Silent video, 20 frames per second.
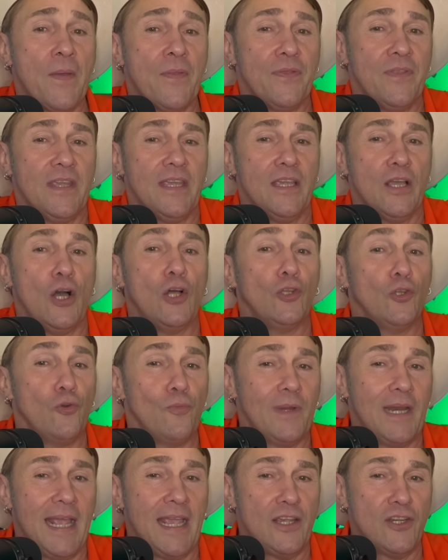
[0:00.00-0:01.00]
The
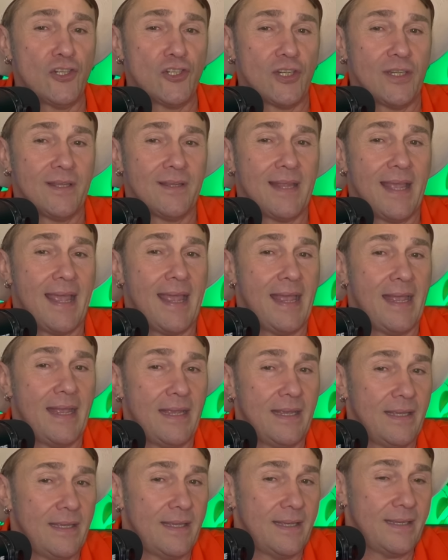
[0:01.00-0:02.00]
illumination that
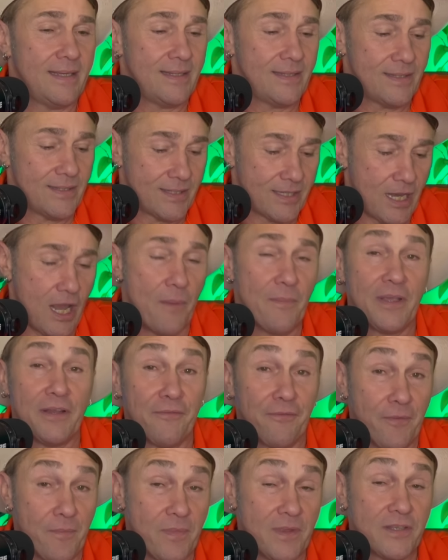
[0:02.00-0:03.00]
is coming
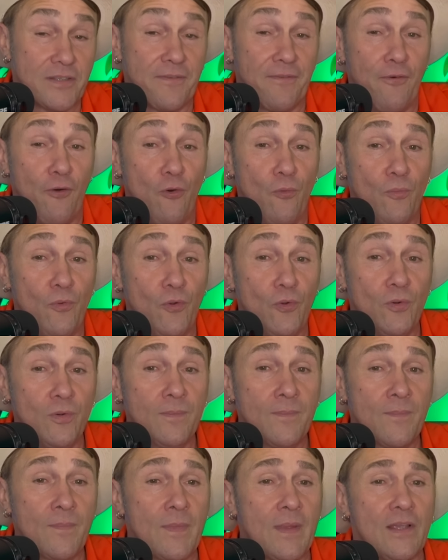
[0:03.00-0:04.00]
from this full moon
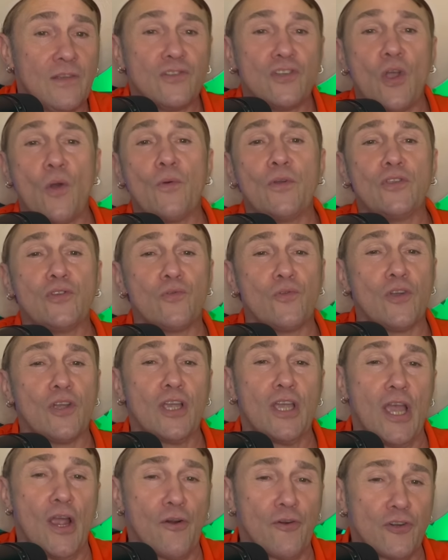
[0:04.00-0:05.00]
is going to
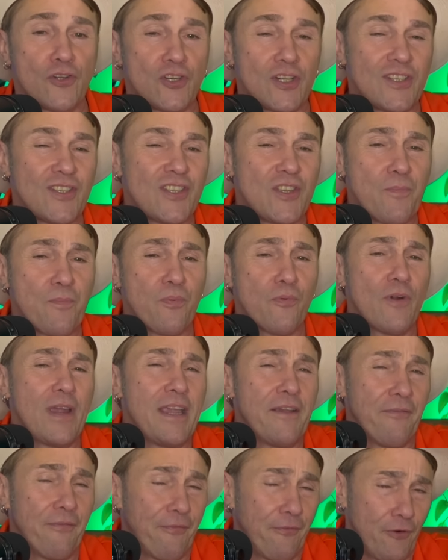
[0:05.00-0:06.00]
encourage us to
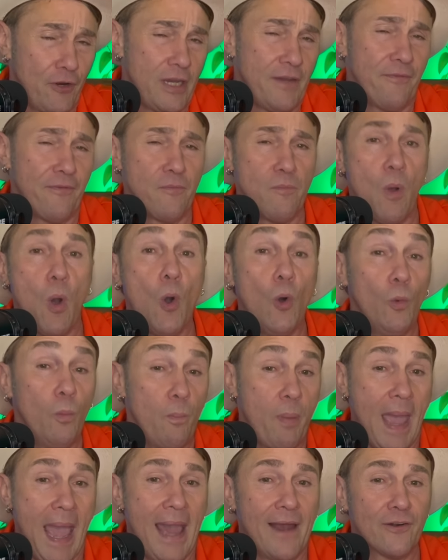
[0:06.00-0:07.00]
break free from old
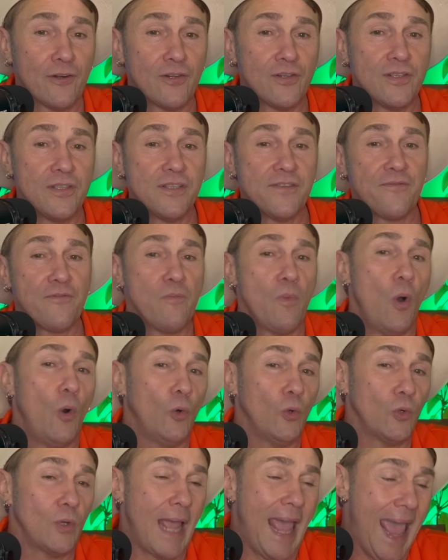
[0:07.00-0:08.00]
patterns, from
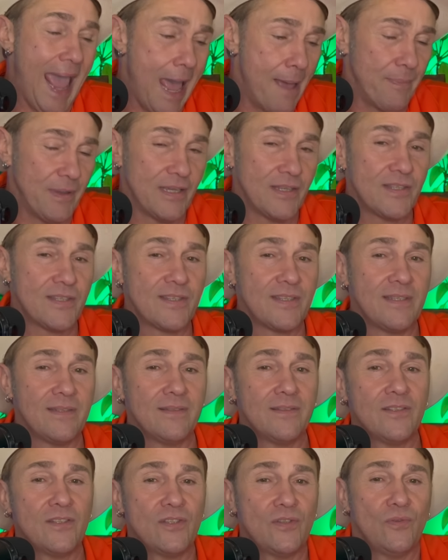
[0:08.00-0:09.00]
old habits,
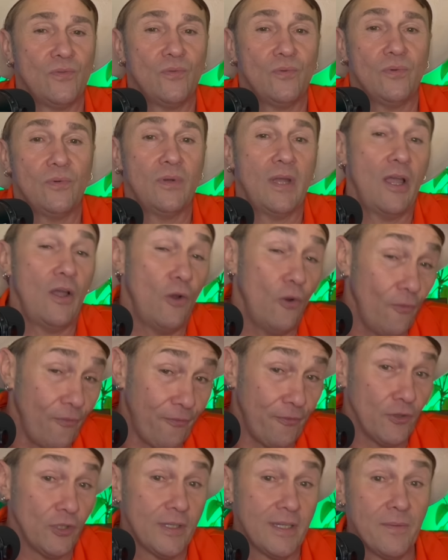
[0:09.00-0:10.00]
and to
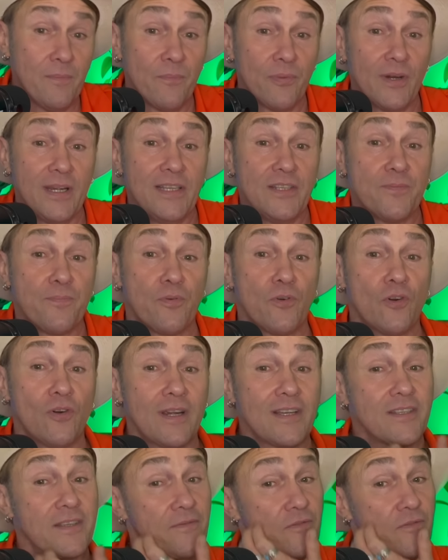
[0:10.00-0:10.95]
helpfully embrace progressive